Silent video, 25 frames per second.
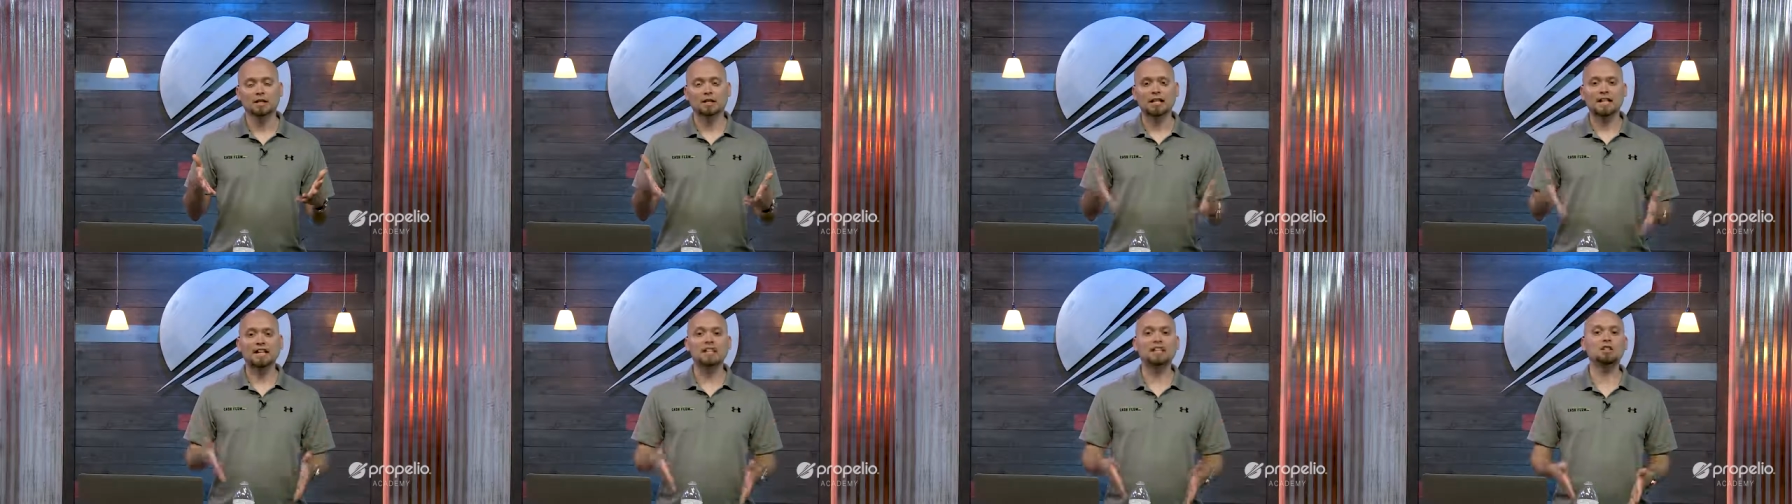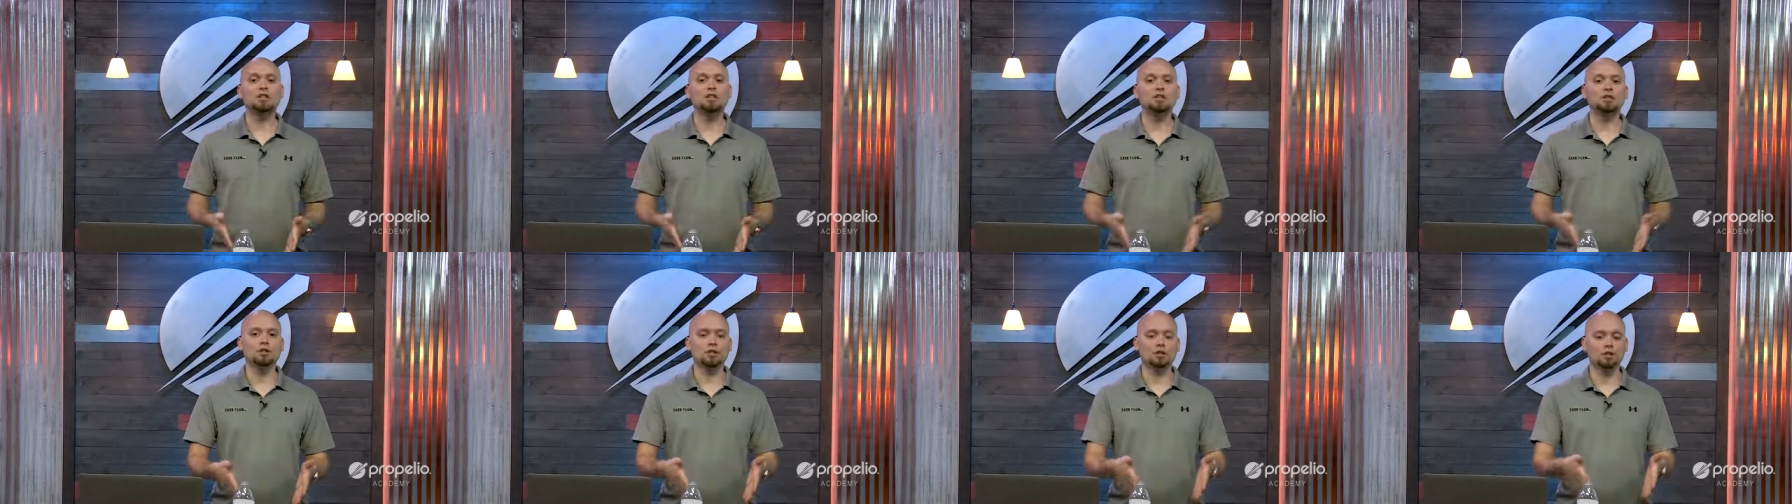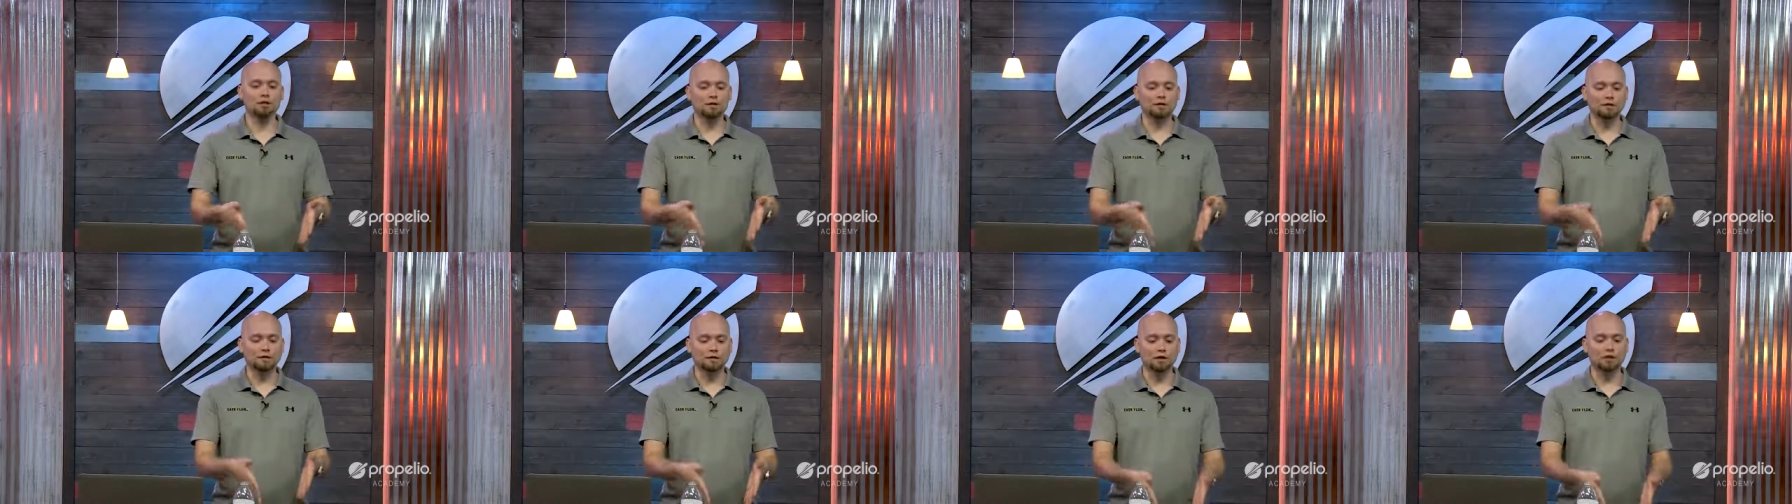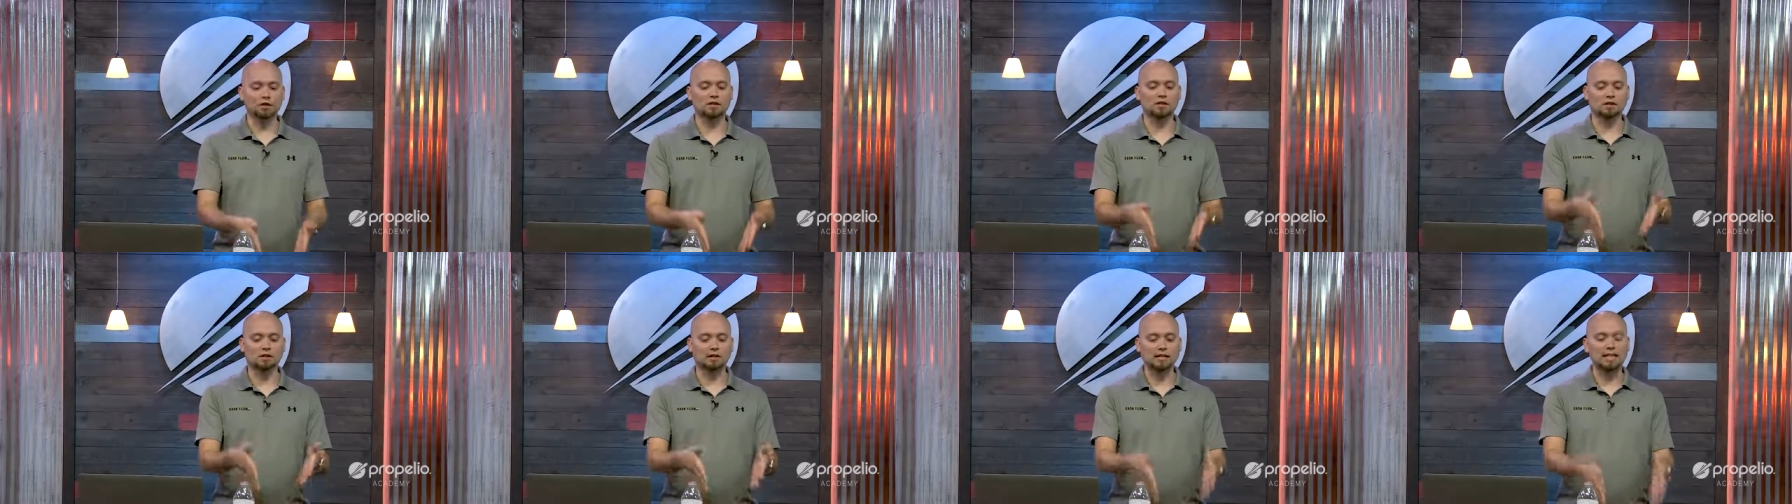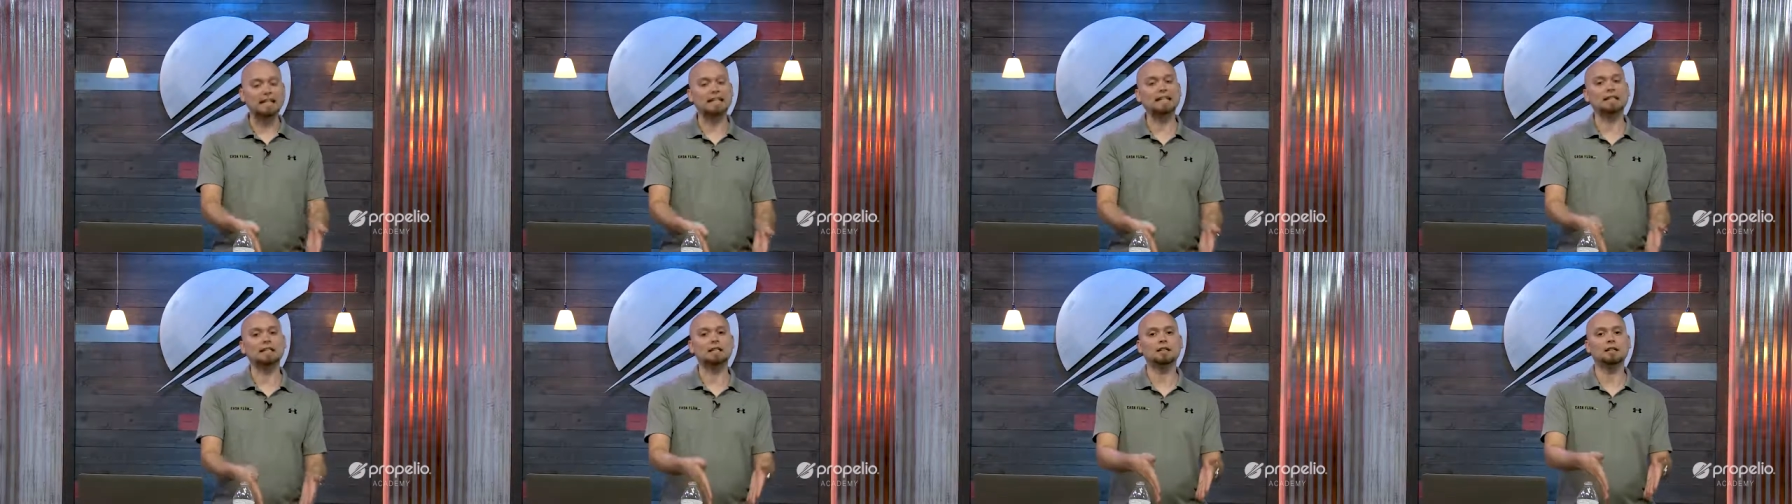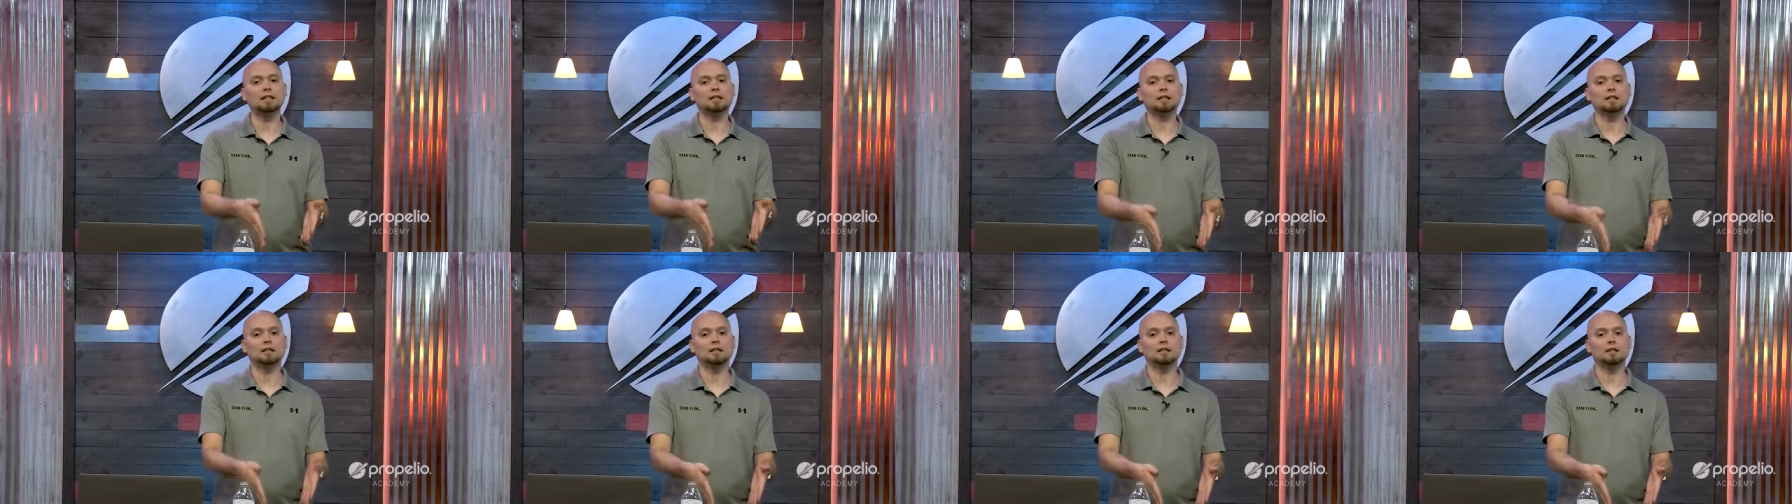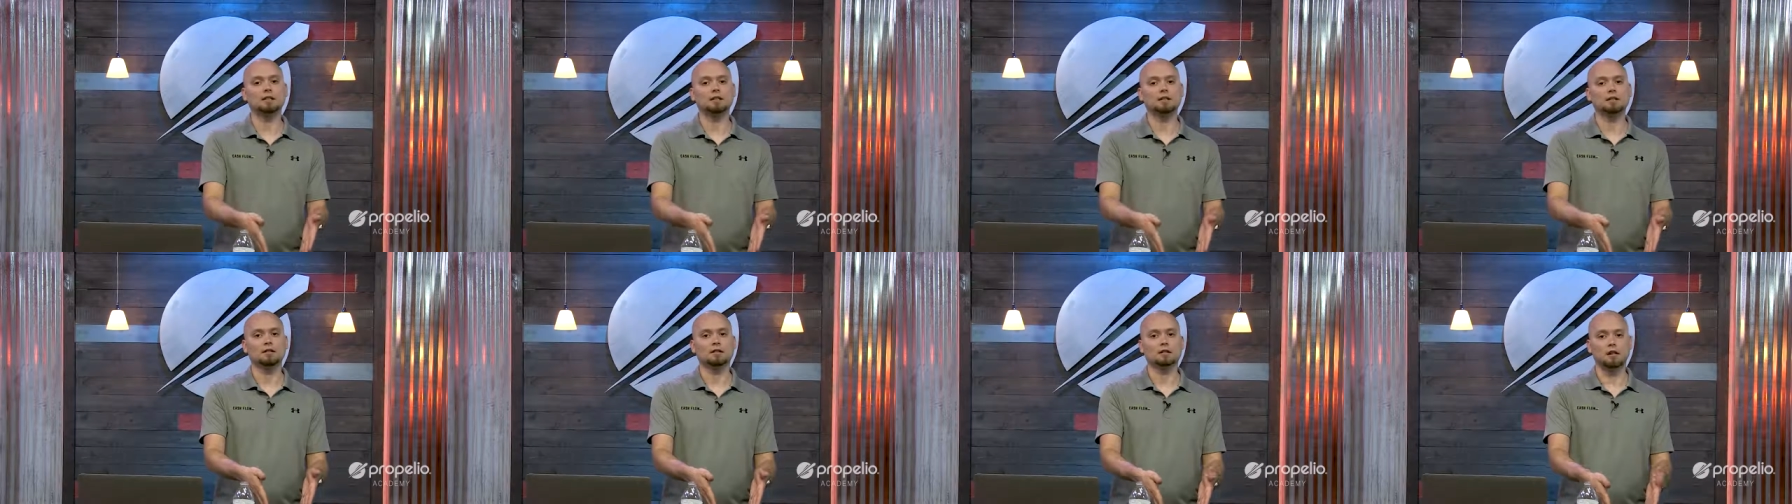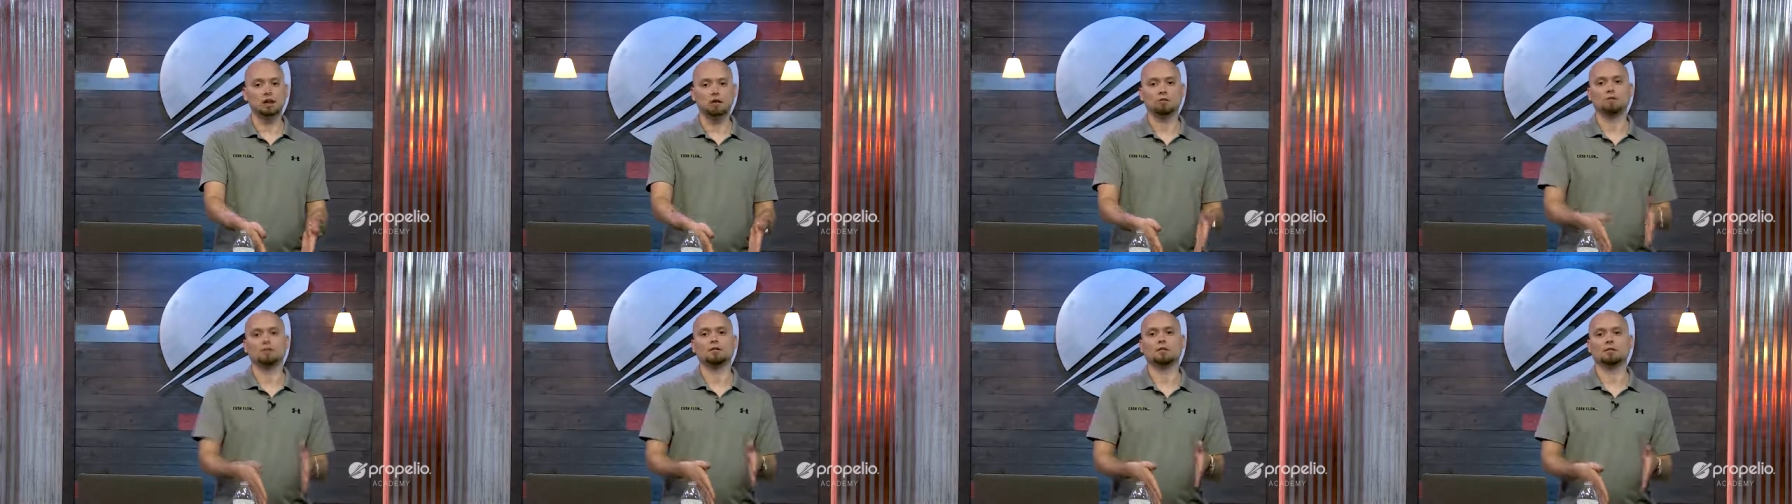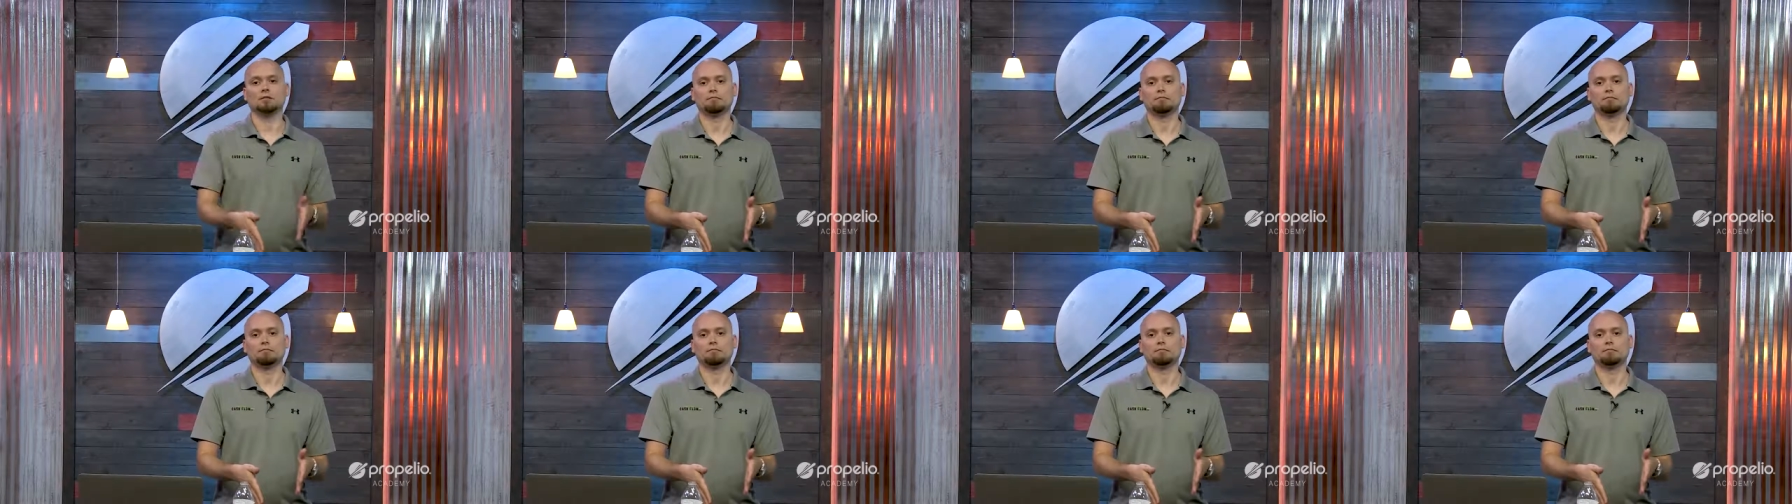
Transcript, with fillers: into your first lien note